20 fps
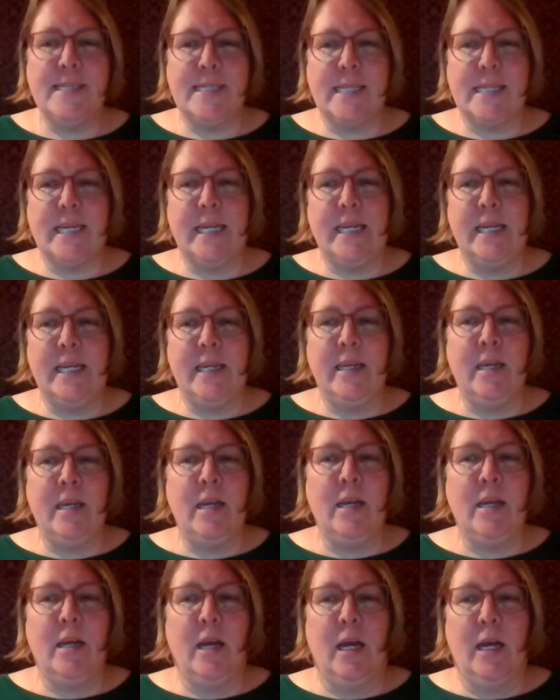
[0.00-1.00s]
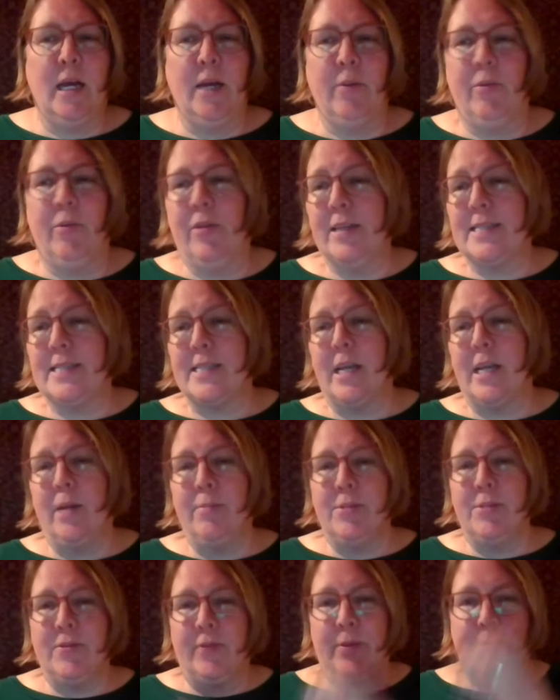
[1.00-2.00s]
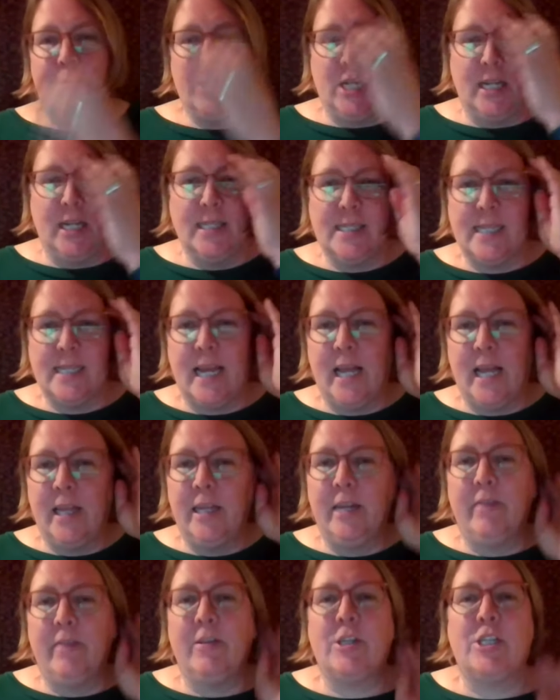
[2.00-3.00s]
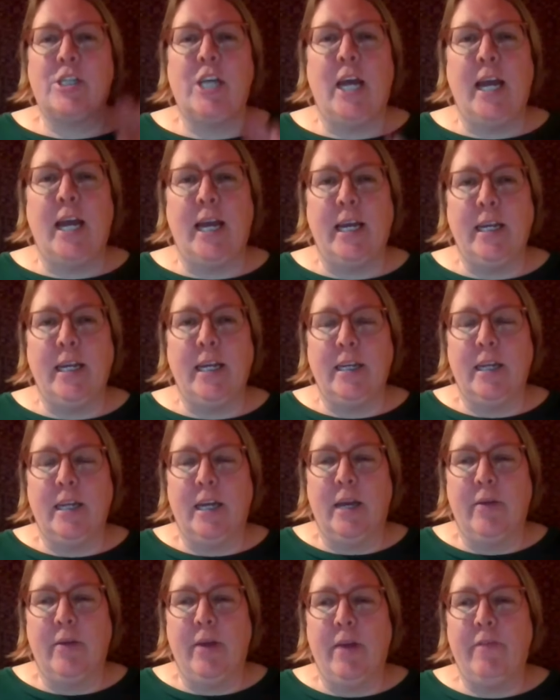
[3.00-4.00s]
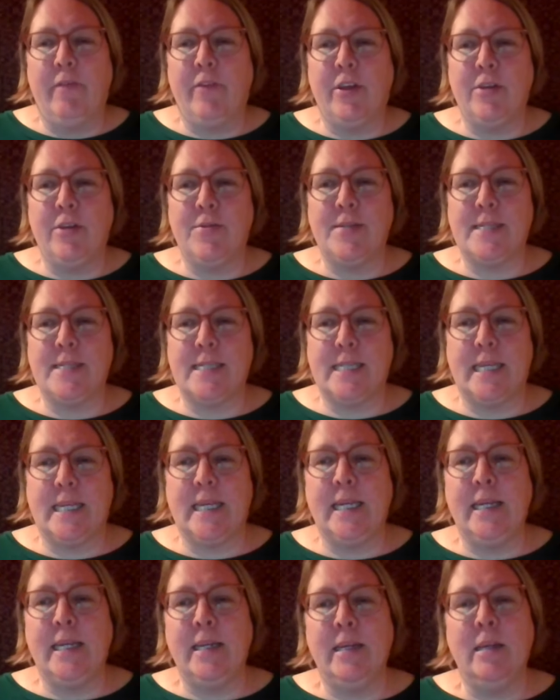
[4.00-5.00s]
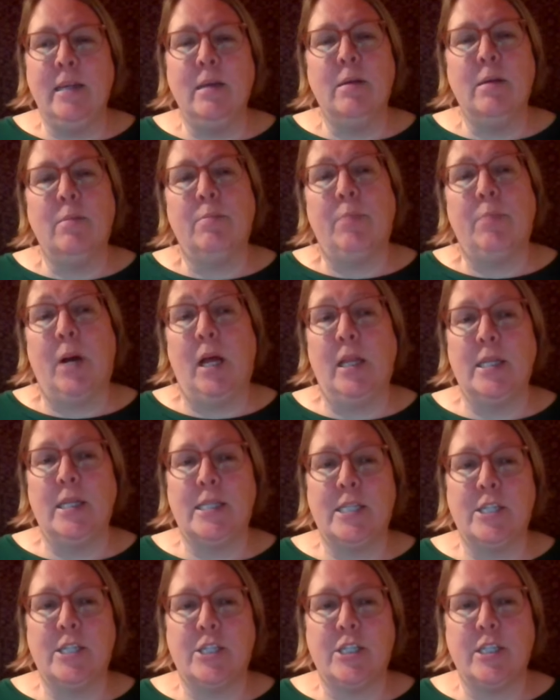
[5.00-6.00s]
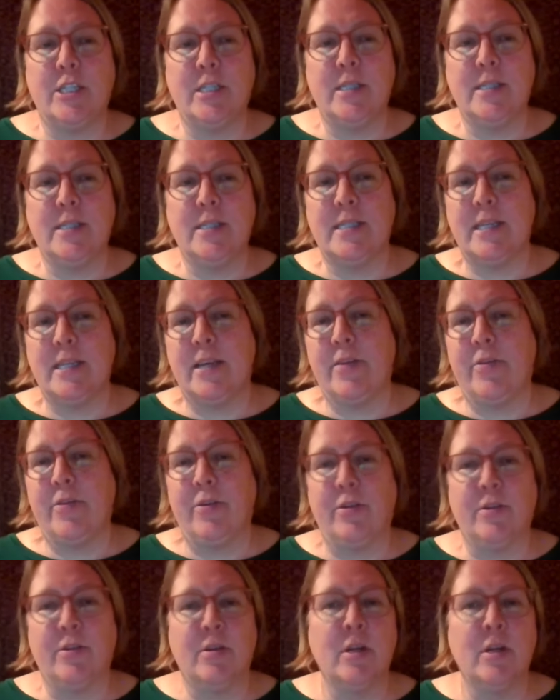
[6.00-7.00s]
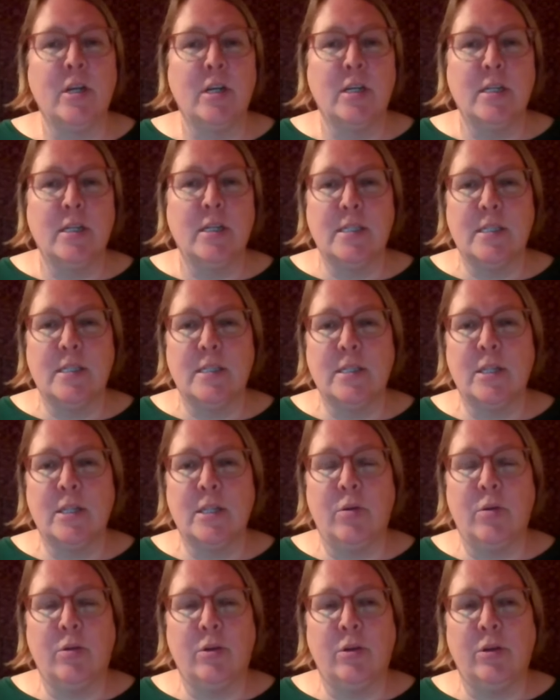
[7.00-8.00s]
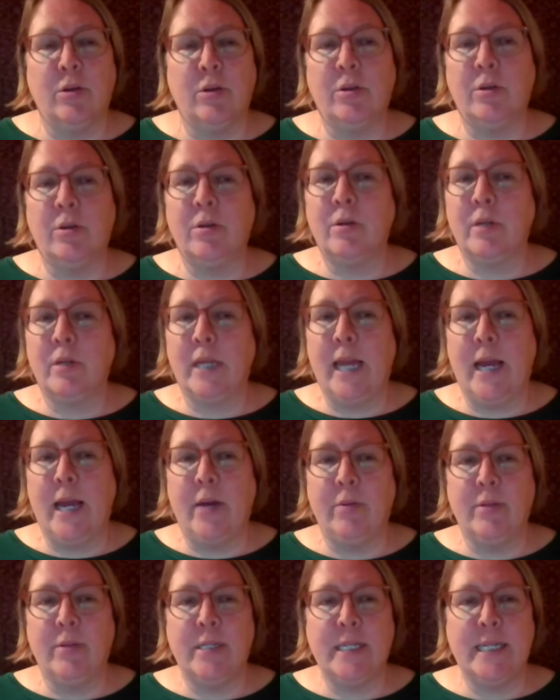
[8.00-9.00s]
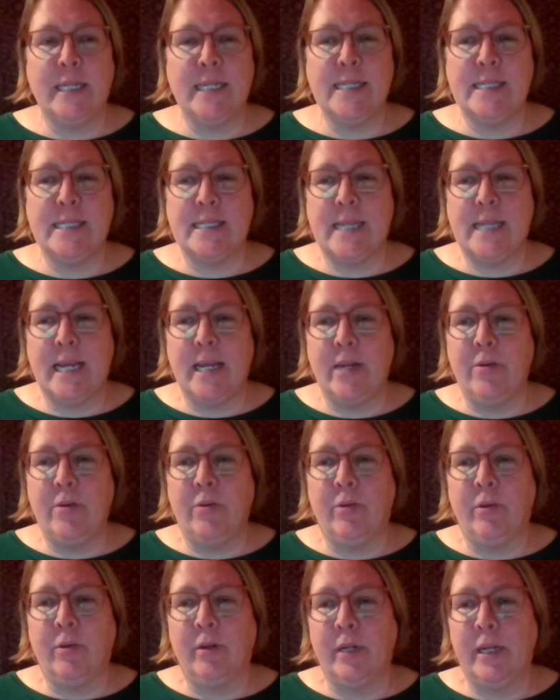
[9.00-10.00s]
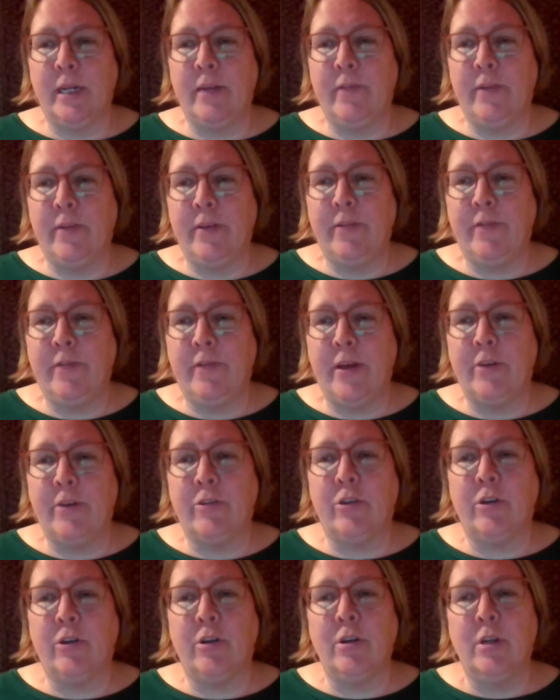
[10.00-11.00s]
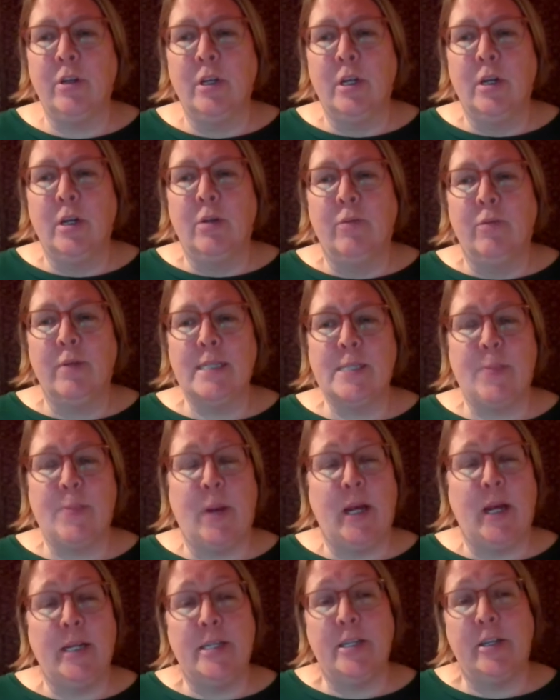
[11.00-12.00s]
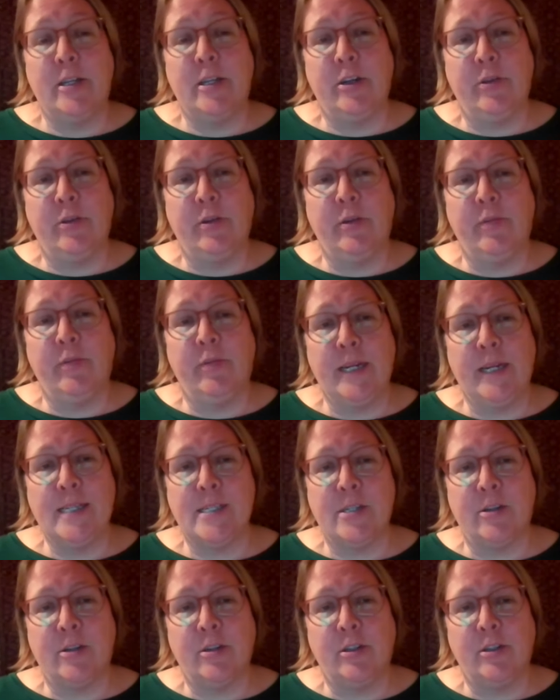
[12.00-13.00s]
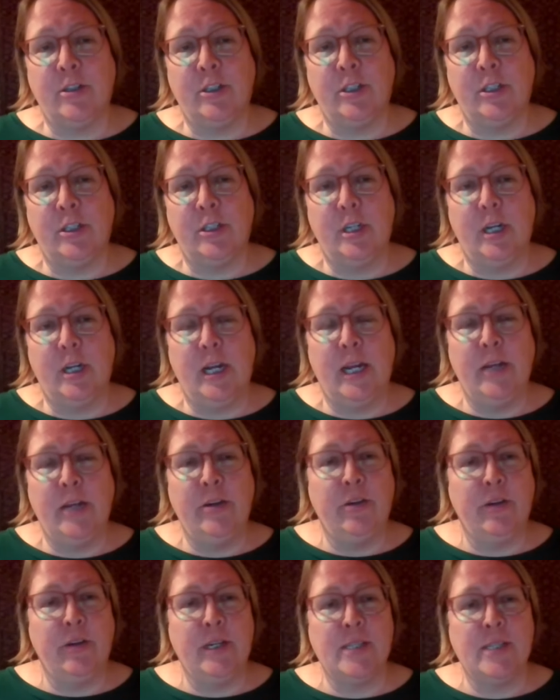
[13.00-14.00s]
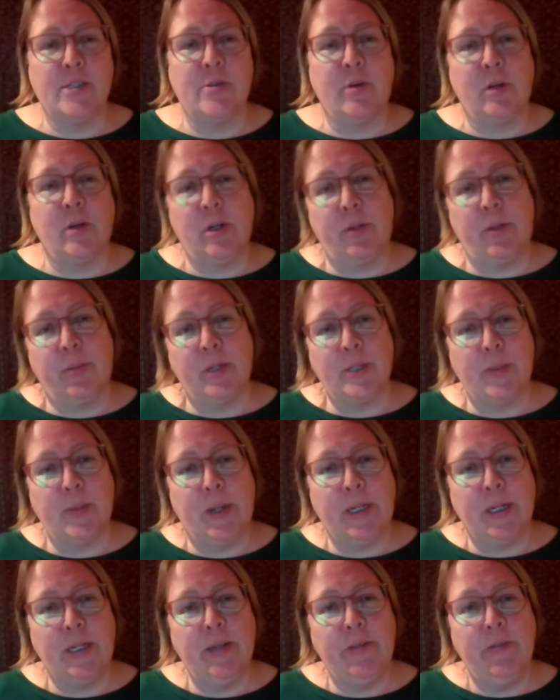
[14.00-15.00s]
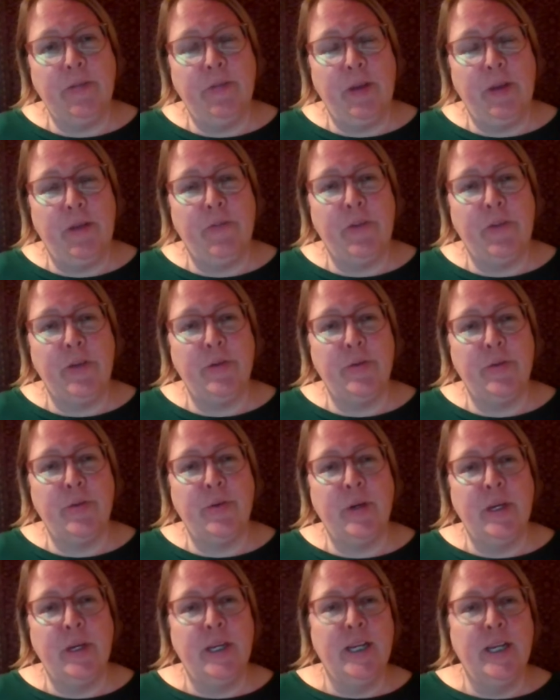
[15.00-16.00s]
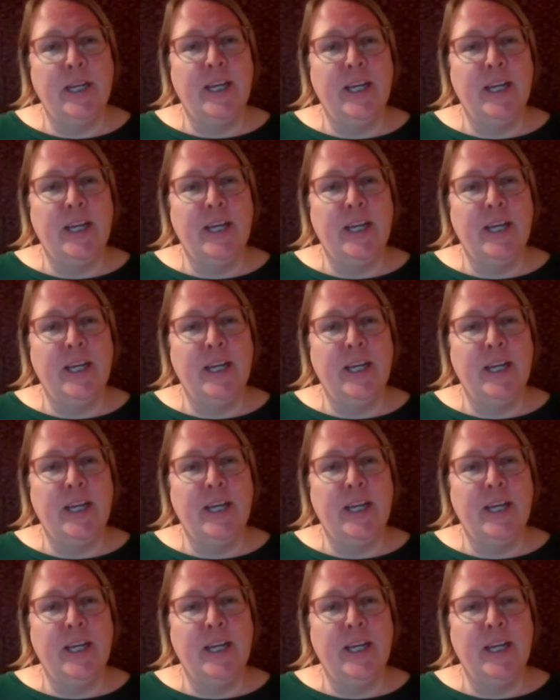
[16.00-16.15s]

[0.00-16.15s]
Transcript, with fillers: seen, uh, well, this comes from John Scallon in the chat. Uh, have you seen politicians, either local, county, state, or even federal, respond to your research and your historical perspective? Have you